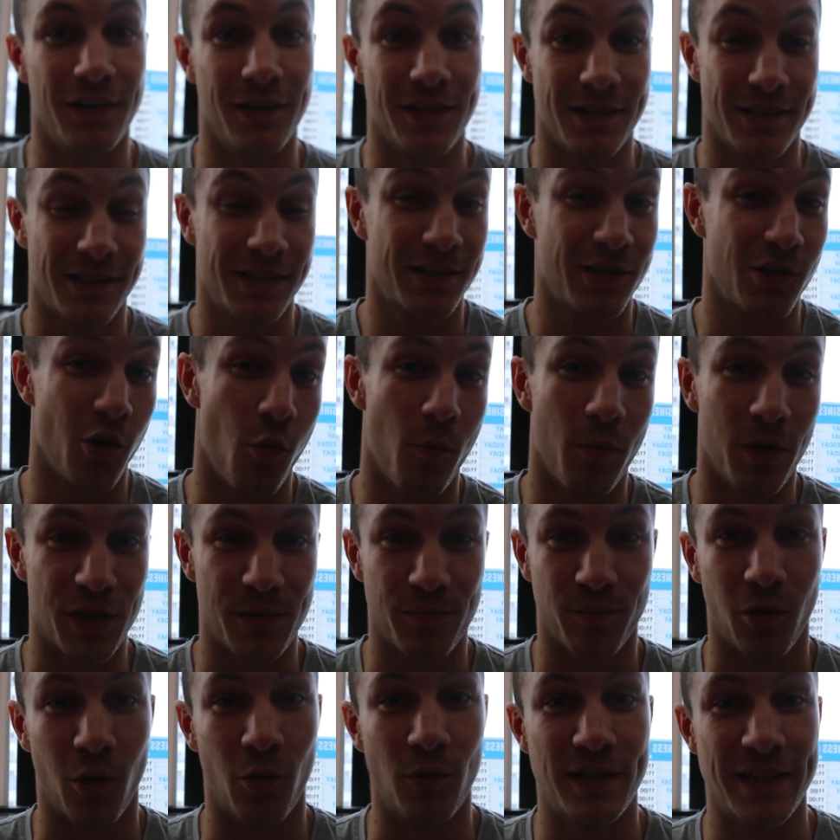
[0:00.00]
There's so
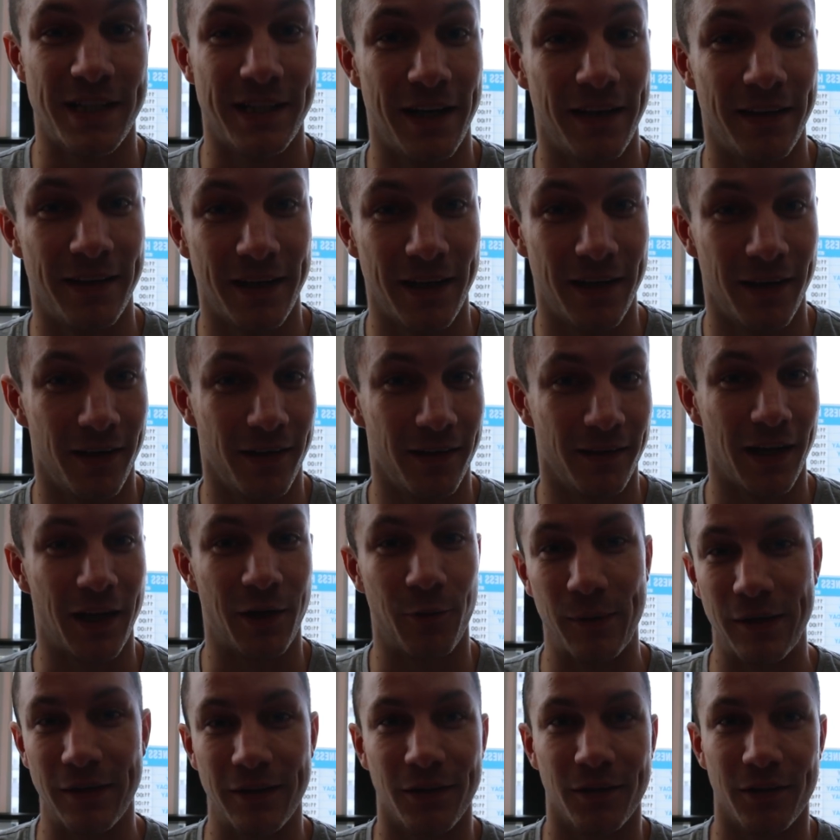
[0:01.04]
much protein in here.
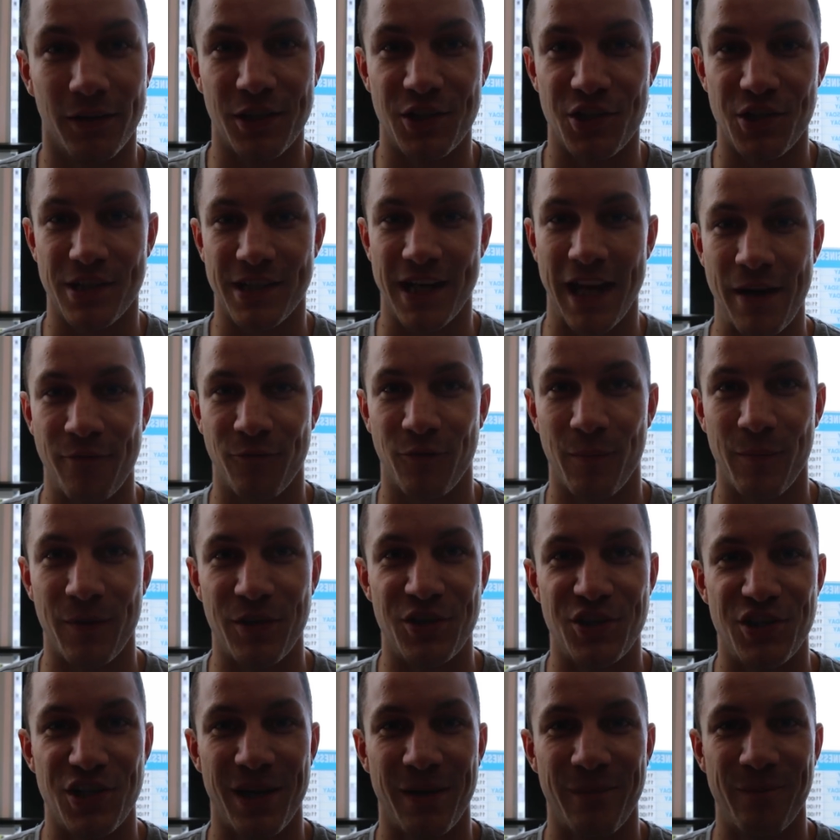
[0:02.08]
Like, we literally just came from the
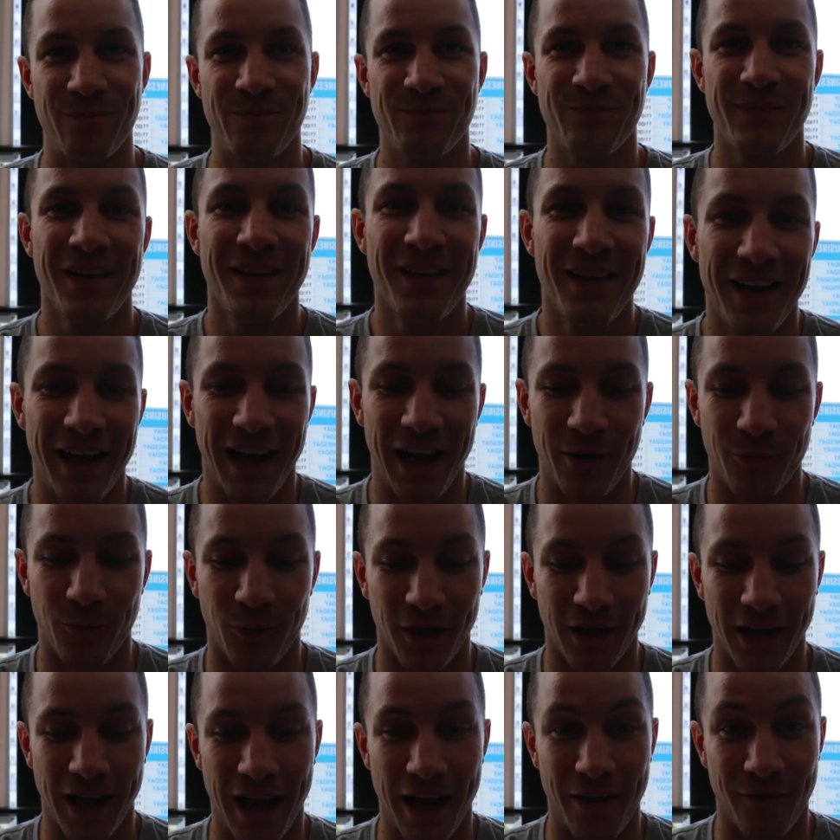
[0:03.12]
gym and we're
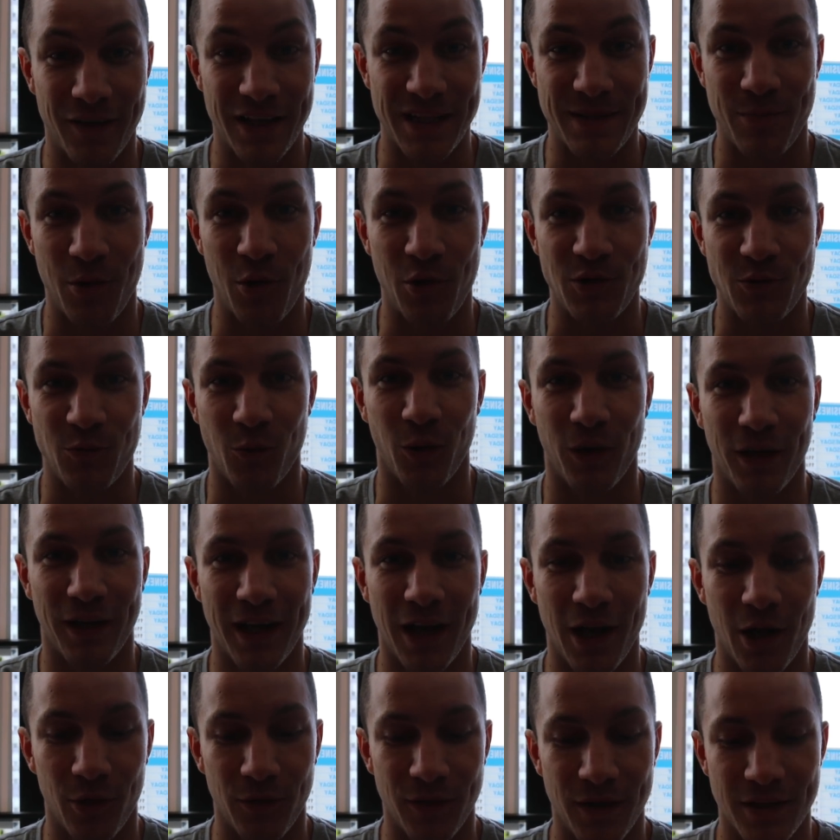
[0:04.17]
gonna have this
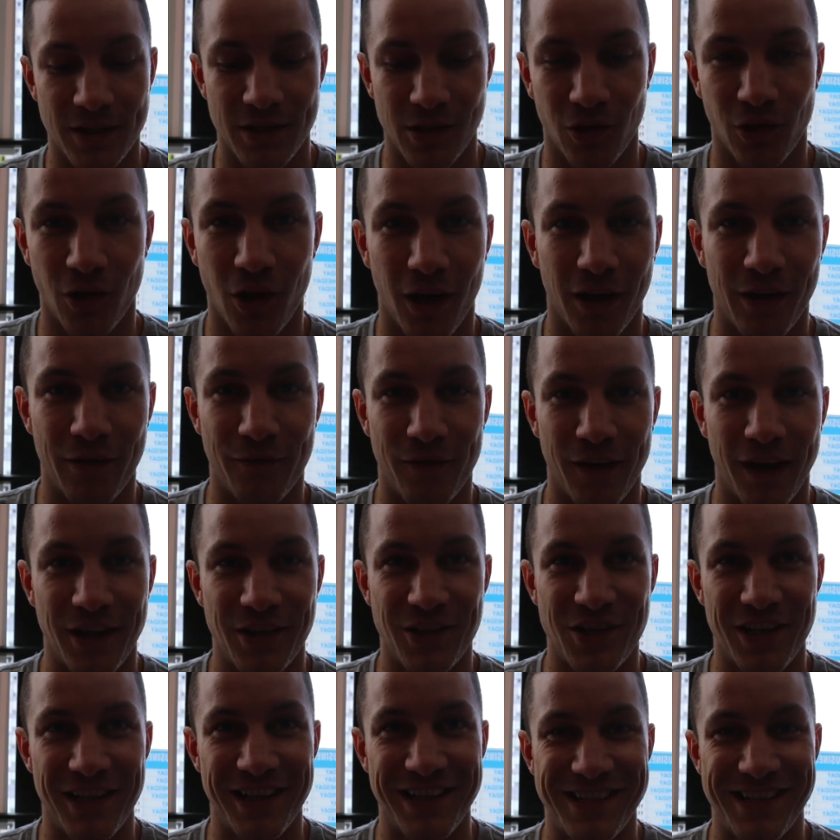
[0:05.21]
post-workout. There's a lot of
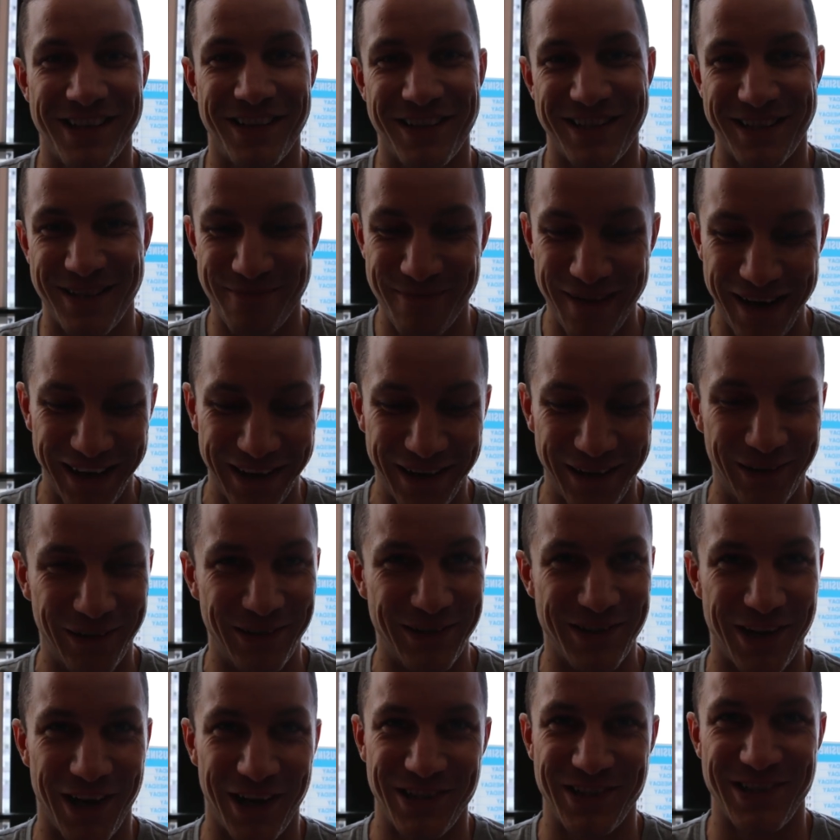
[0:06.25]
veggies, there's tomato.
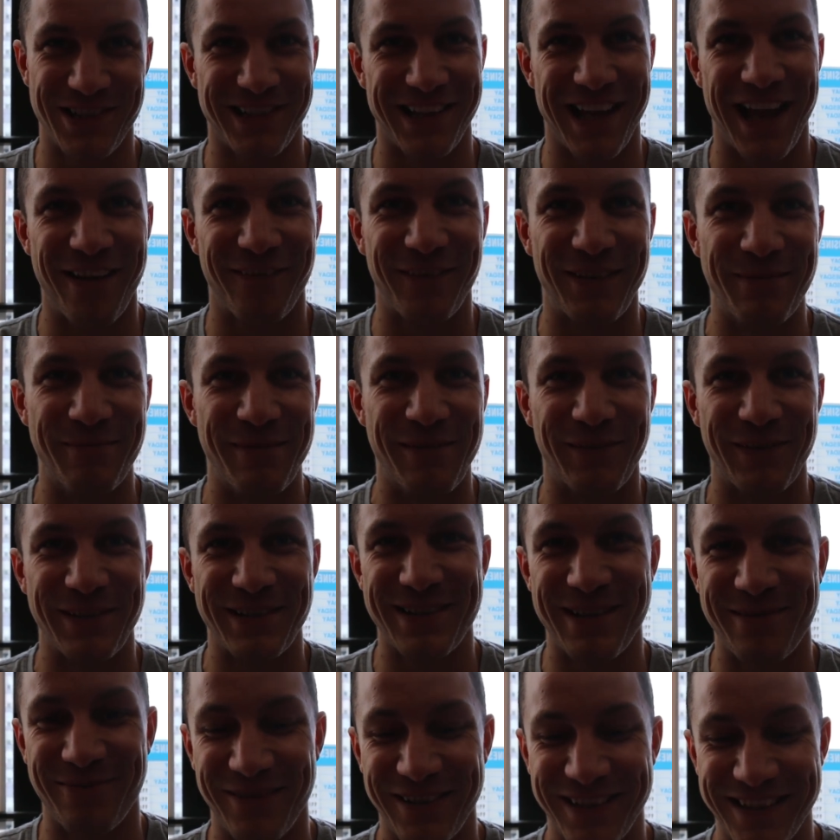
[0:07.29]
Josh is laughing at me for
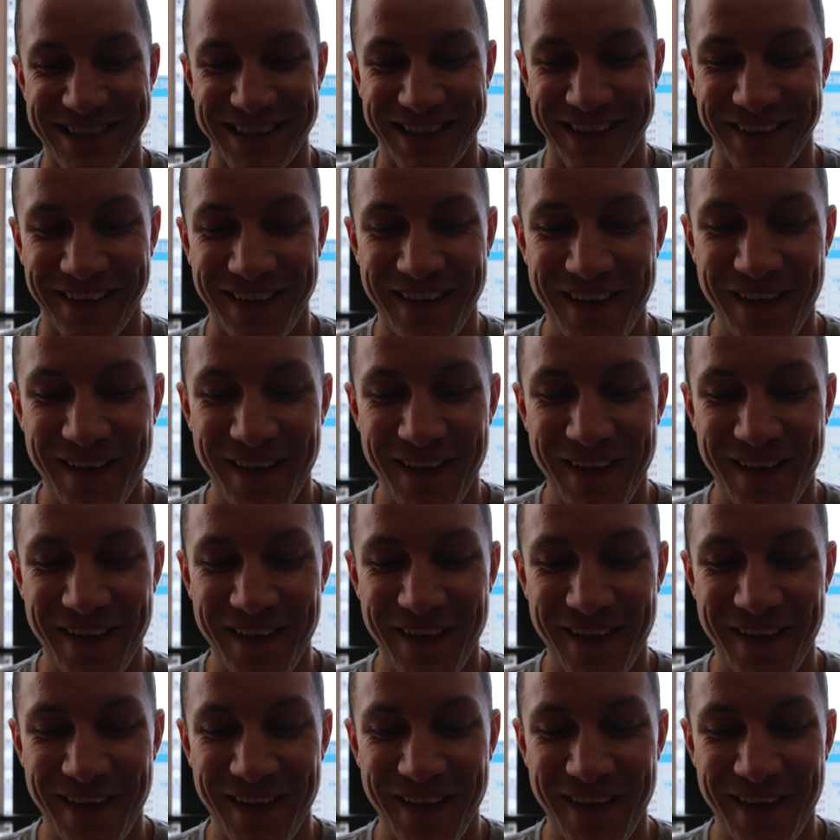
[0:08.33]
some reason.